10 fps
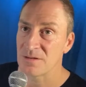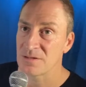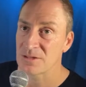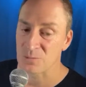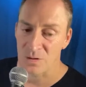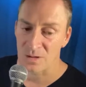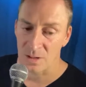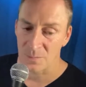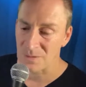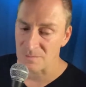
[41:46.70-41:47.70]
just walk
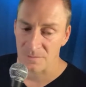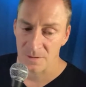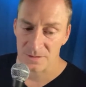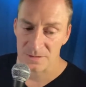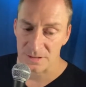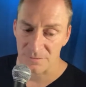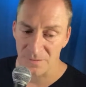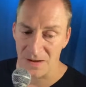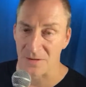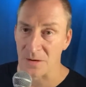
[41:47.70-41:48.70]
up and it's like a
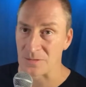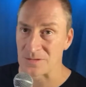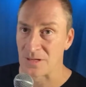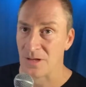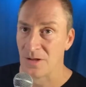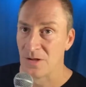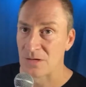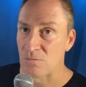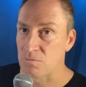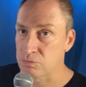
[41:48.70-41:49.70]
fire hose.
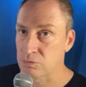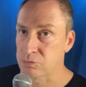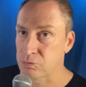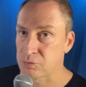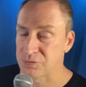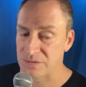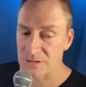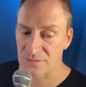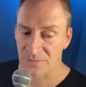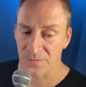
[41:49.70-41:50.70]
You
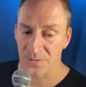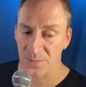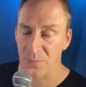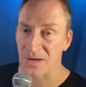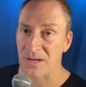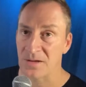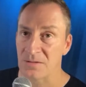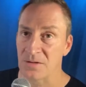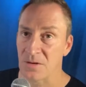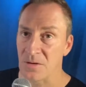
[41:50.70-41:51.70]
just fill your bucket and
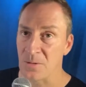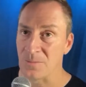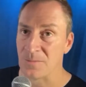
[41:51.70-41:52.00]
then go home.